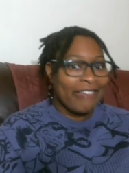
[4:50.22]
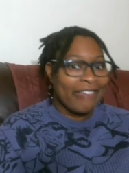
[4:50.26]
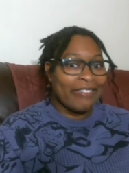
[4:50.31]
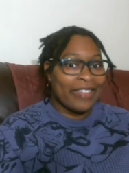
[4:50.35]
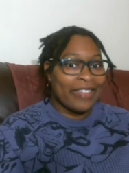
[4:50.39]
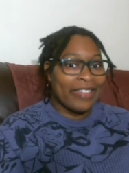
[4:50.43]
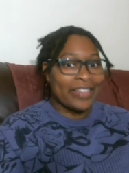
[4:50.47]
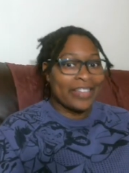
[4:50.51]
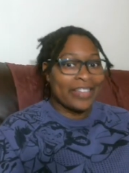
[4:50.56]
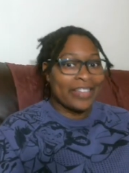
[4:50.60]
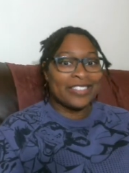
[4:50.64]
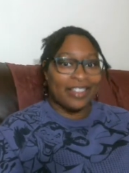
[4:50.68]

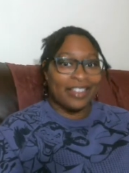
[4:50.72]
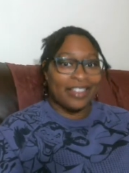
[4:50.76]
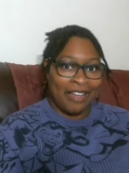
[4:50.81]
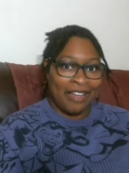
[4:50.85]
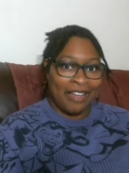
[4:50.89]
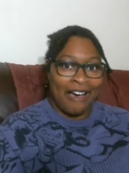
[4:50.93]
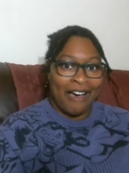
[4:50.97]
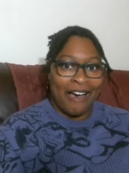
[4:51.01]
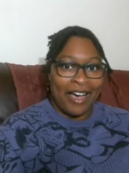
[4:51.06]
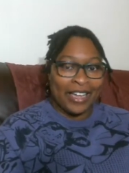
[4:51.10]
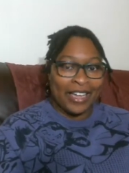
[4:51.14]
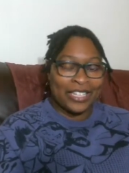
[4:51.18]
That's a
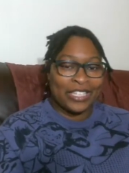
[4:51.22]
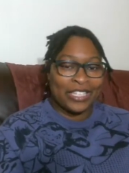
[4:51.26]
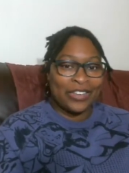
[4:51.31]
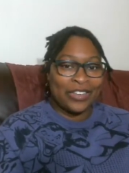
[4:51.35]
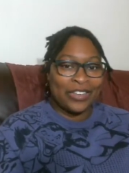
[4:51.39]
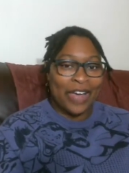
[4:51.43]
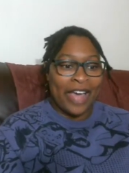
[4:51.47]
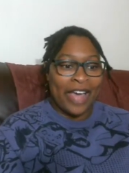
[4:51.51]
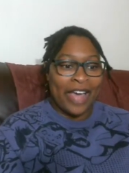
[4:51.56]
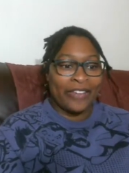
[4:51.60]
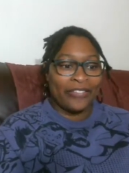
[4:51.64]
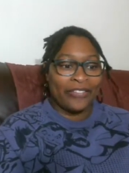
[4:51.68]
lot. So
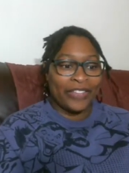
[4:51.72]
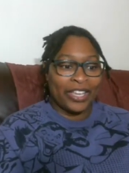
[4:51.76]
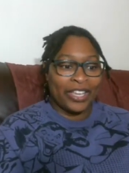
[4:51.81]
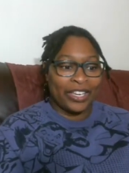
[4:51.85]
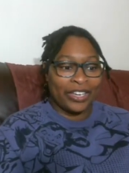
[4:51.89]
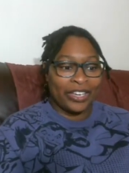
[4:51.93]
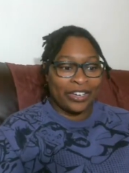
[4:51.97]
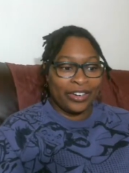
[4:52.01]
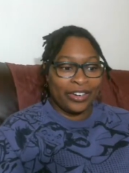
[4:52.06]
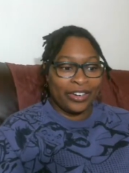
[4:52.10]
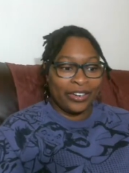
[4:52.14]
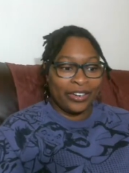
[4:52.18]
I
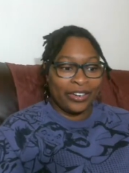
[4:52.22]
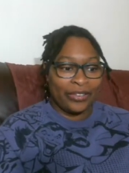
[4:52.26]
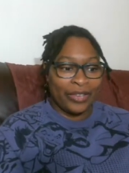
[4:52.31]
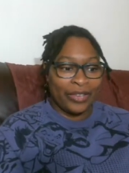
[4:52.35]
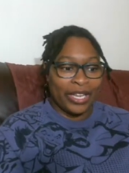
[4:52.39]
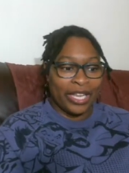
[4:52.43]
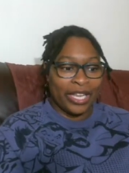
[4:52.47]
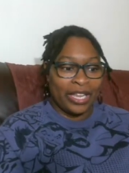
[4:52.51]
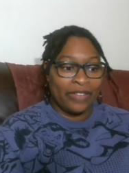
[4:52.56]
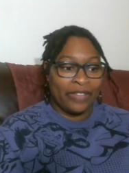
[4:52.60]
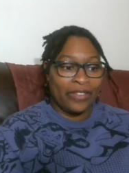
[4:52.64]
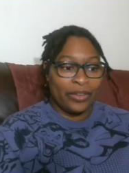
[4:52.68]
figure
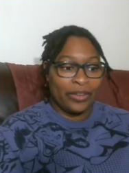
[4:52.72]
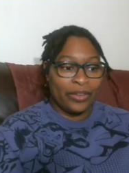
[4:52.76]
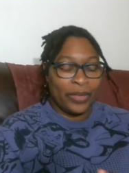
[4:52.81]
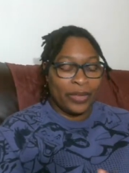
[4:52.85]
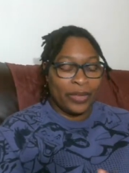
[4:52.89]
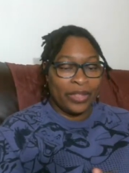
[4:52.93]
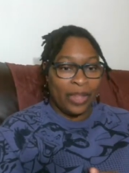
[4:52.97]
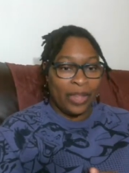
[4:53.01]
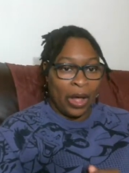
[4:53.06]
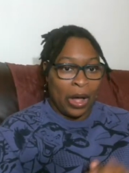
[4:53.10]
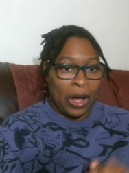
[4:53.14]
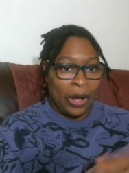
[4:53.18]
even
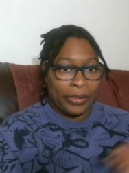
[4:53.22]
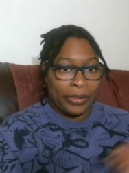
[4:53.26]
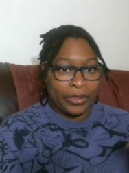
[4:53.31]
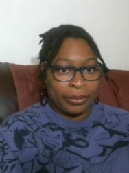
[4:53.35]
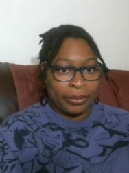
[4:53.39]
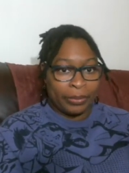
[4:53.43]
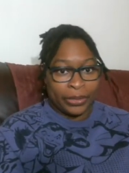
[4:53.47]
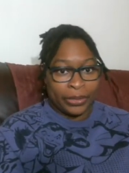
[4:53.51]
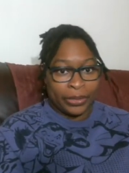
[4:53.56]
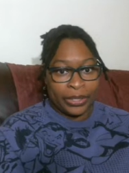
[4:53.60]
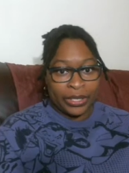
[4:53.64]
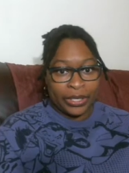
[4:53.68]
with all the
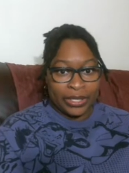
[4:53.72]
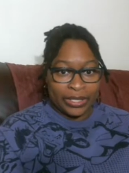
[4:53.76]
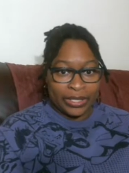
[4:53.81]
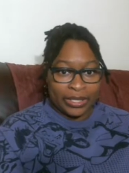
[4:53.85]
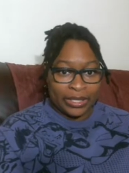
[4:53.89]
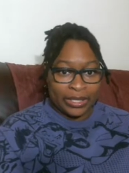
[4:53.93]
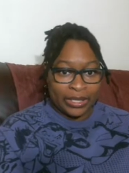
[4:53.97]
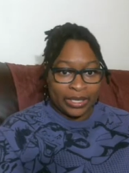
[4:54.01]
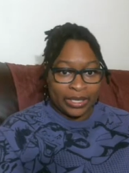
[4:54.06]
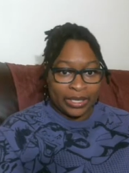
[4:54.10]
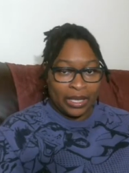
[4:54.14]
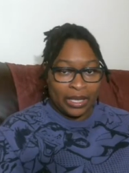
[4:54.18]

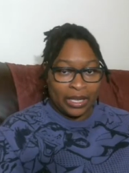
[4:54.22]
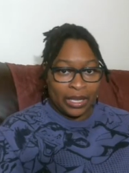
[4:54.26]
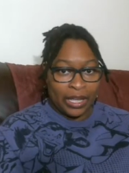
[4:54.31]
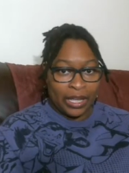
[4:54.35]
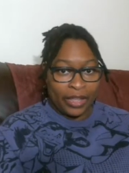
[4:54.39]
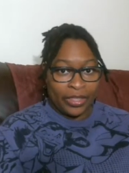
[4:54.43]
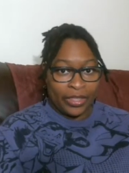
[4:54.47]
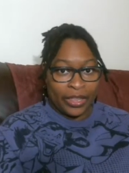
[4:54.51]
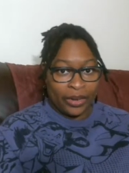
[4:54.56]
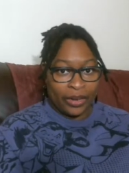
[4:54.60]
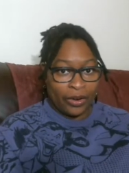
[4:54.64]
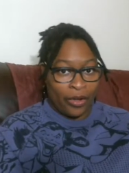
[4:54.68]
books
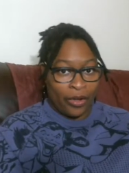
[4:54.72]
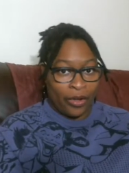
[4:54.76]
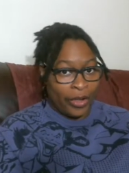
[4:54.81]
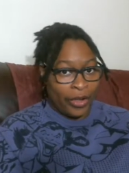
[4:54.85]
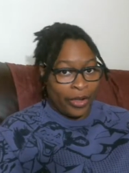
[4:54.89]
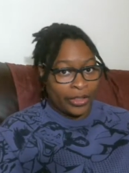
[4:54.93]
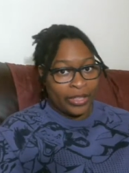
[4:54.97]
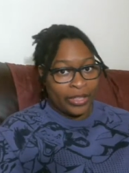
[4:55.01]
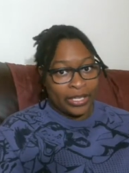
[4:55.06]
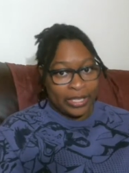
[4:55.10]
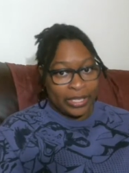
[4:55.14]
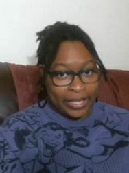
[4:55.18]
that are
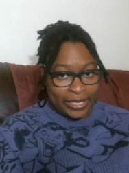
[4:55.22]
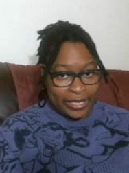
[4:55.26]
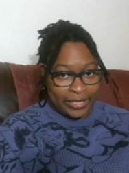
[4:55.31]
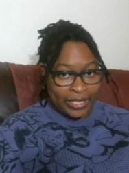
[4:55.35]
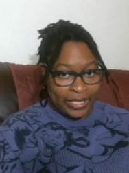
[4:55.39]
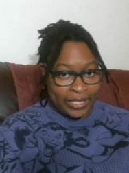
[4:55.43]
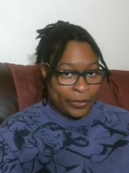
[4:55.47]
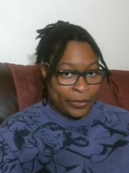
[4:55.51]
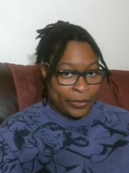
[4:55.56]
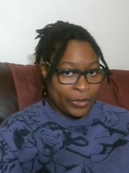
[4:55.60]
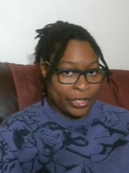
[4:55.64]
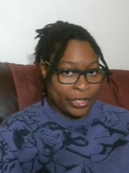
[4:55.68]
on the list
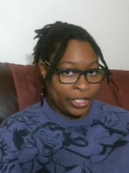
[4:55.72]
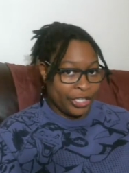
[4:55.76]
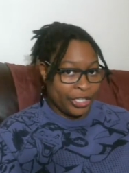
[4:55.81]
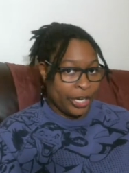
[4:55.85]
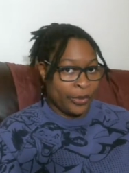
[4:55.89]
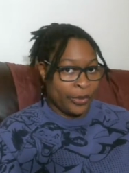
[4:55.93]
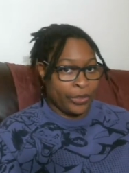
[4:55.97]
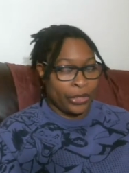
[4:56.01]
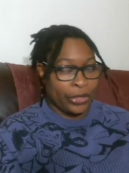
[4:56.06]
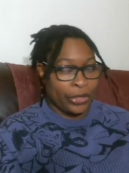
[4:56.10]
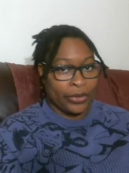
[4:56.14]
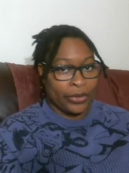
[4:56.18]
that I'm going to share
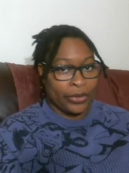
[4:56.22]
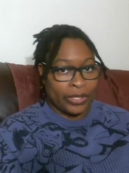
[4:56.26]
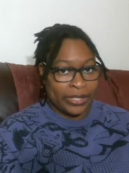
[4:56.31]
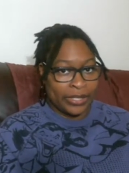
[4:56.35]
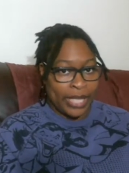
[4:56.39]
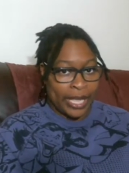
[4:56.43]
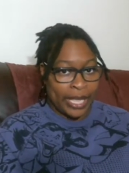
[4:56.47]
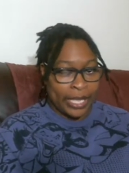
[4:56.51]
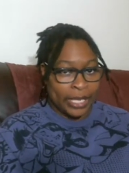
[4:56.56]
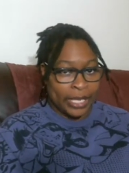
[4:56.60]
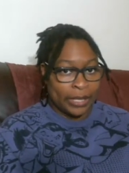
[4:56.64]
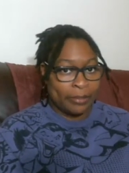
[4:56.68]
with you in a
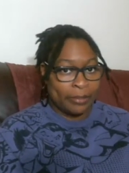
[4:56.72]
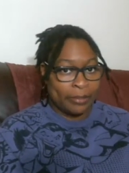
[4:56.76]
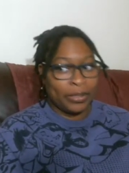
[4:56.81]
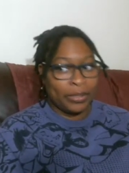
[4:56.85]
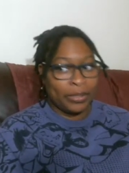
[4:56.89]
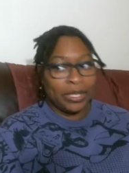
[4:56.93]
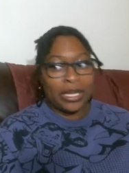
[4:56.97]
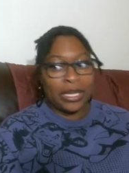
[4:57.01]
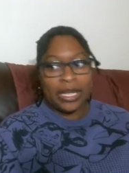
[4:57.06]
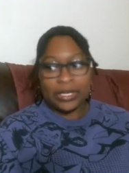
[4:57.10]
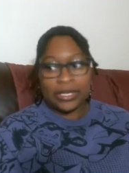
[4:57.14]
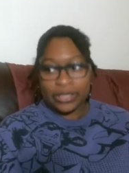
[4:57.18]
second,
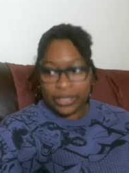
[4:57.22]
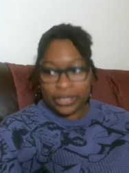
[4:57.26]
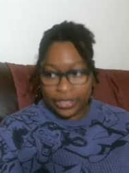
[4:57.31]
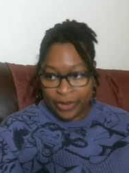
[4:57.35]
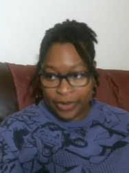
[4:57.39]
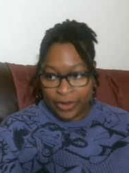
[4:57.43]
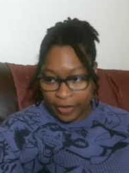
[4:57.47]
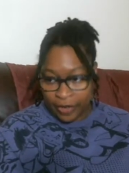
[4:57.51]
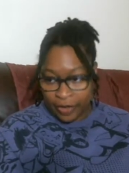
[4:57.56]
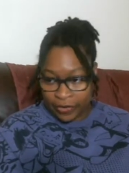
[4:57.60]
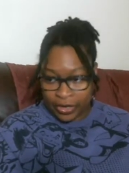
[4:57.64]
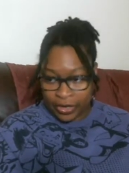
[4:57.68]
plus the
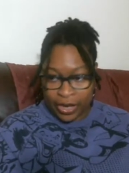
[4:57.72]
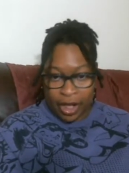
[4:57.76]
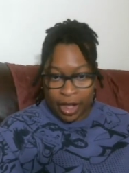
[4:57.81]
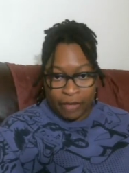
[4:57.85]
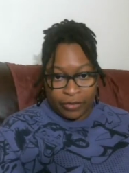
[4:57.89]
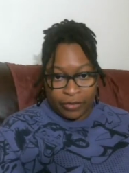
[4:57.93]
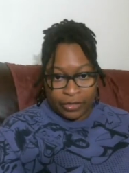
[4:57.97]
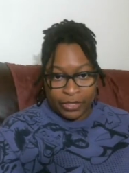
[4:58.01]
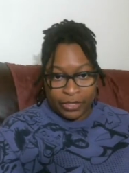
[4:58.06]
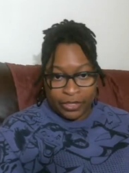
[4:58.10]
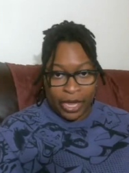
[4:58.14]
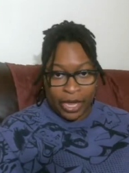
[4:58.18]
graphic
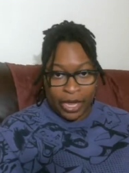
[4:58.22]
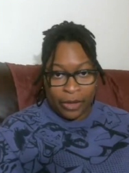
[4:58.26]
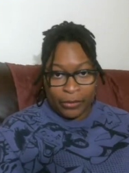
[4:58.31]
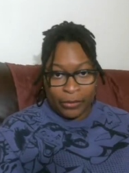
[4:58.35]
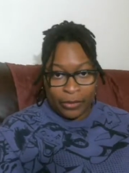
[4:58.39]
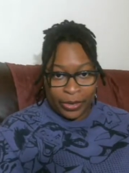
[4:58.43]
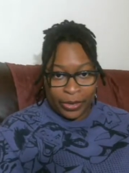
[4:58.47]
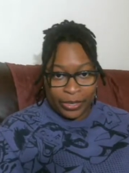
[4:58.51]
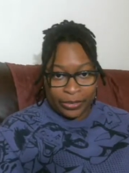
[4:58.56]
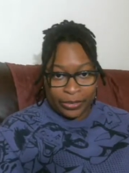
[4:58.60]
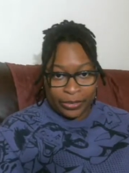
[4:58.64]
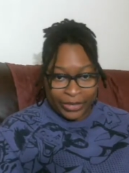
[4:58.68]
novels that I
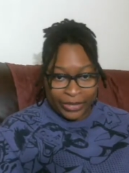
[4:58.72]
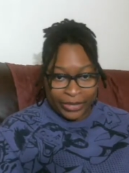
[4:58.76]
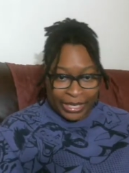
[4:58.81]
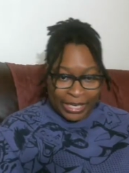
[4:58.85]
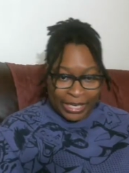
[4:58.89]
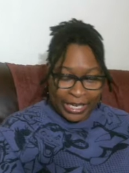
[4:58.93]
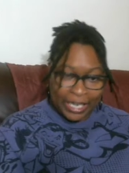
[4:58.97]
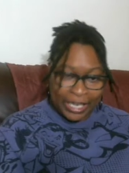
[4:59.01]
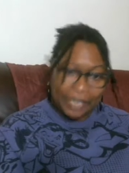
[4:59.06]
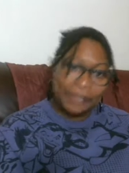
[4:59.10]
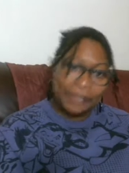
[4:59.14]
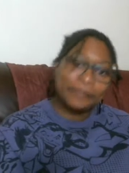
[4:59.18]
want to
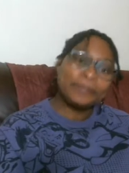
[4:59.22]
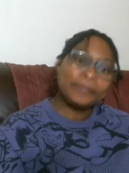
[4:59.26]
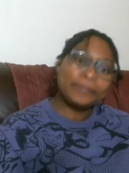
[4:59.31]
read,